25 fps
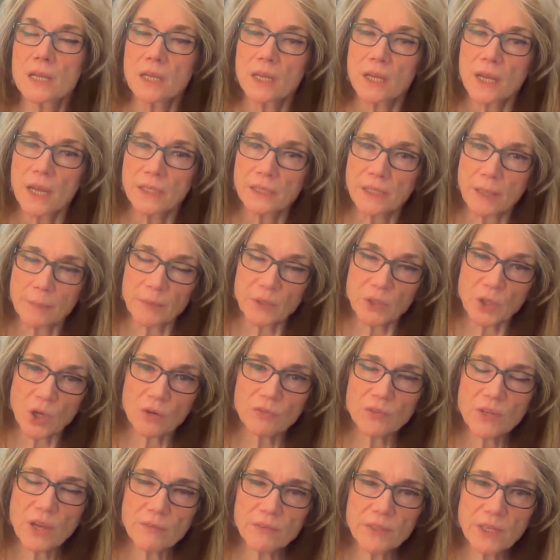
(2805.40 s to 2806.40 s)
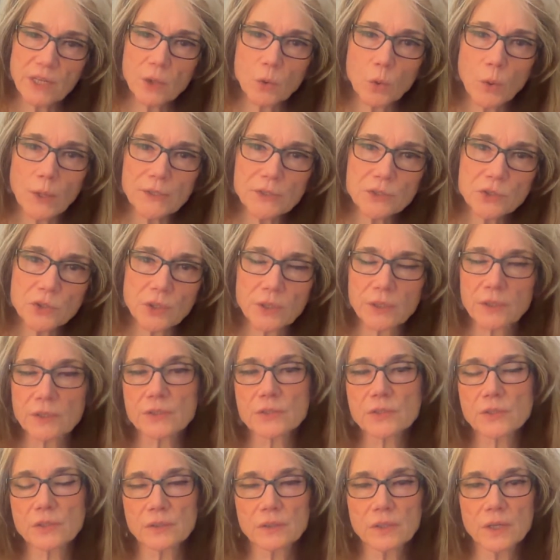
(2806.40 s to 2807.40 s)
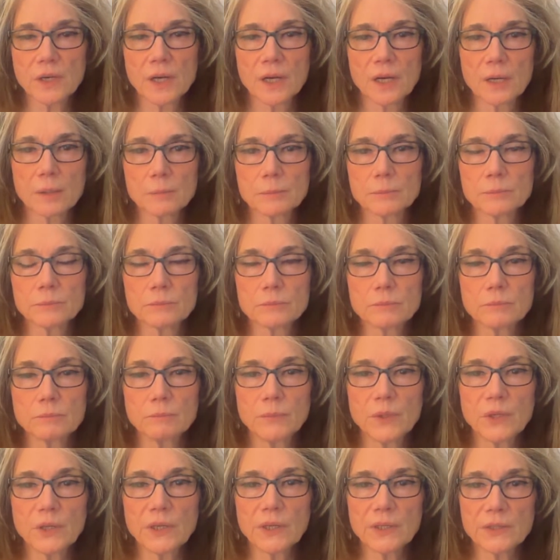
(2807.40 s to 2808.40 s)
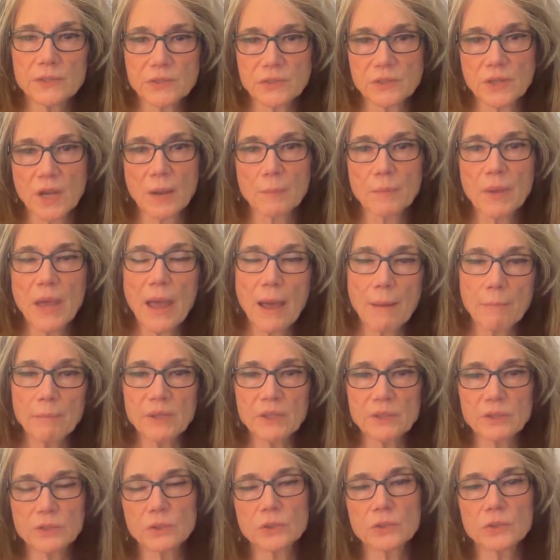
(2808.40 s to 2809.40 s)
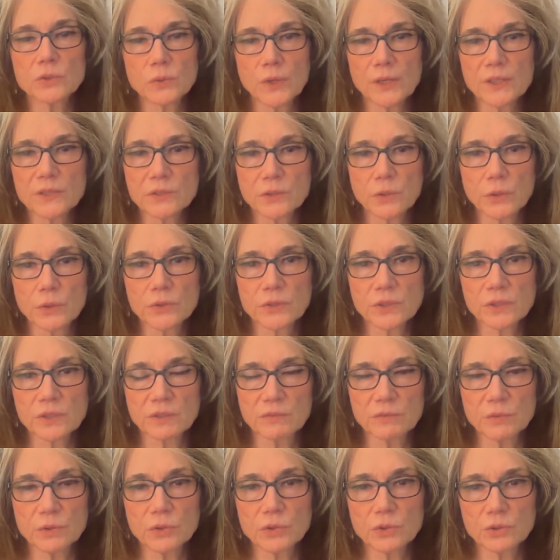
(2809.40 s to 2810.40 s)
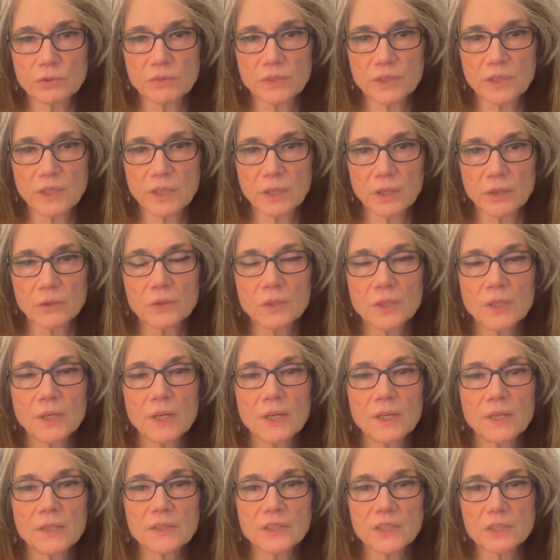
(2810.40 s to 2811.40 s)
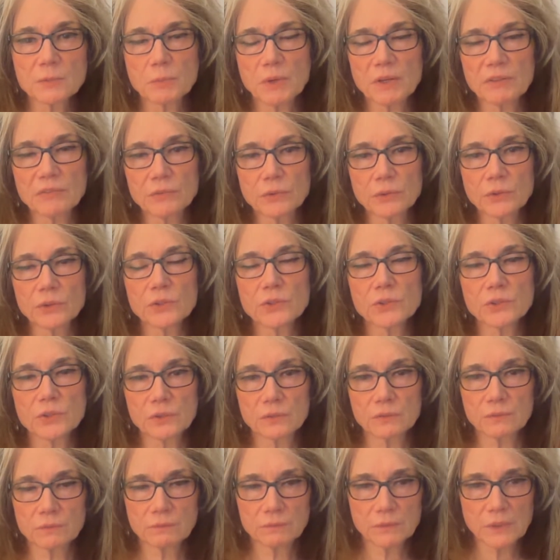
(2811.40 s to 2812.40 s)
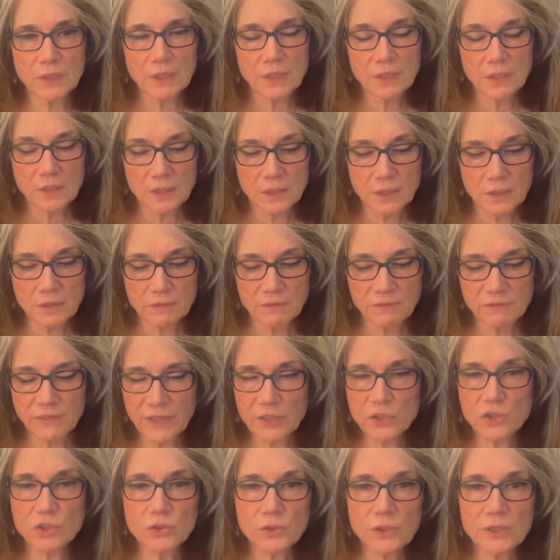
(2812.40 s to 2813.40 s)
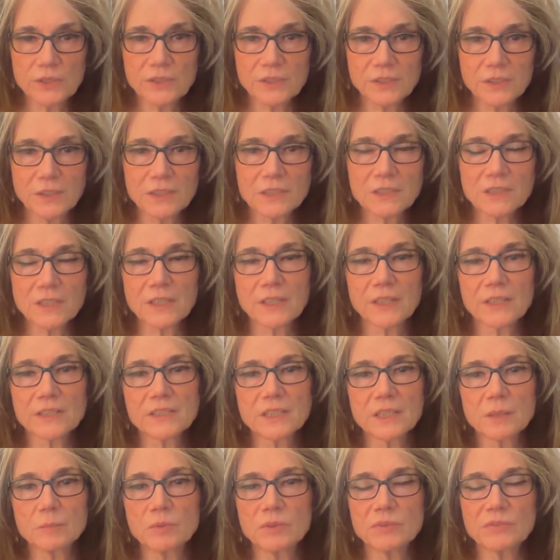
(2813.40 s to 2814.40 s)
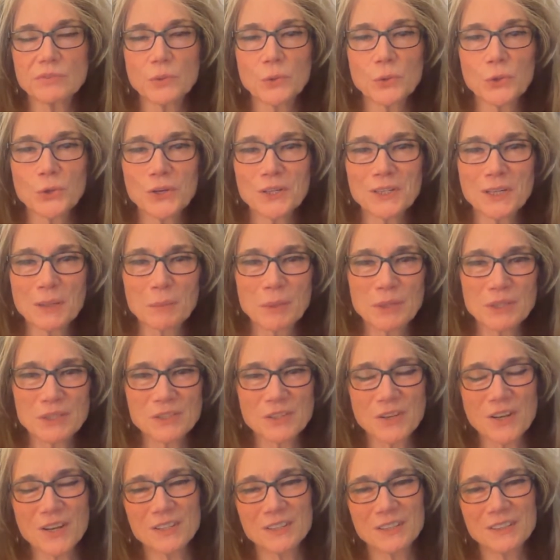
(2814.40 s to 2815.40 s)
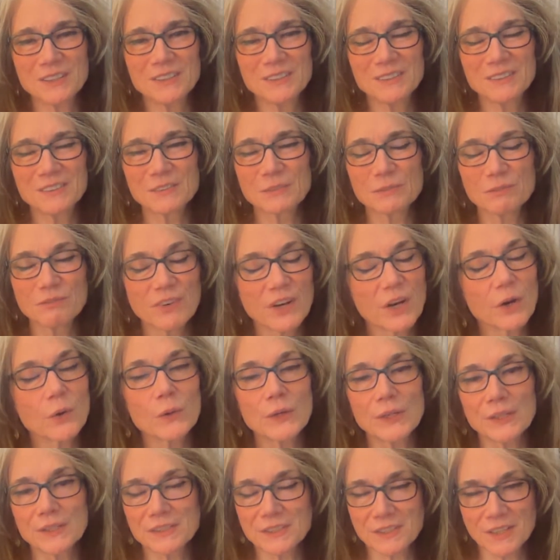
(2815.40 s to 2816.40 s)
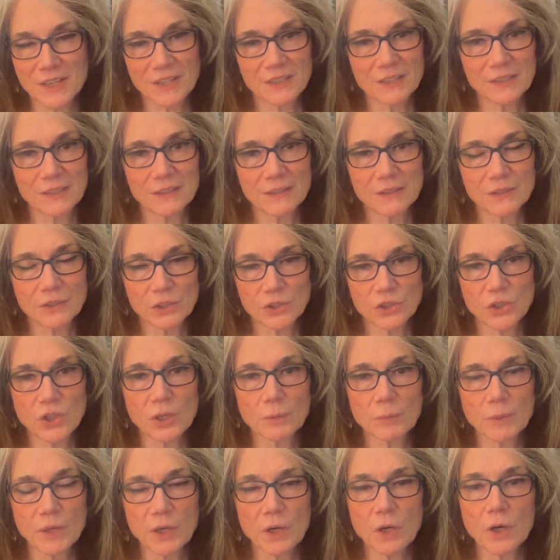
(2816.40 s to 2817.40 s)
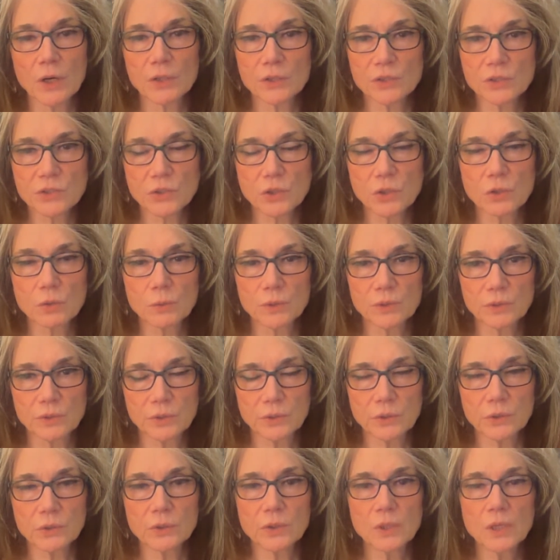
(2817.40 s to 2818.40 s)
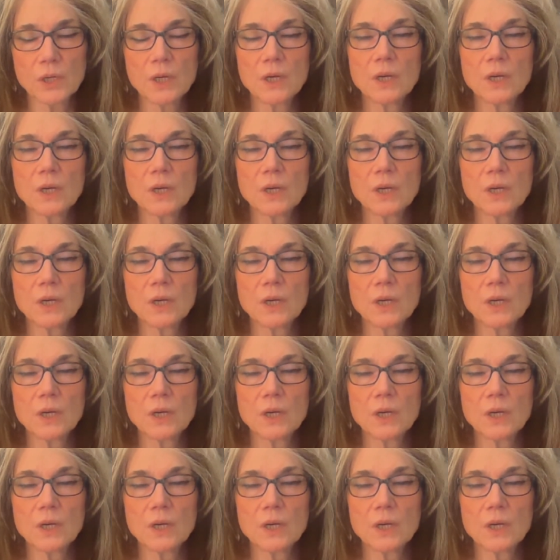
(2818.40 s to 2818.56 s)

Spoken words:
And let me know if you have any questions, because I'm happy to address those in a future video. This is my first venture into this, like I said before, and I'm excited, very excited to share my heart and soul with you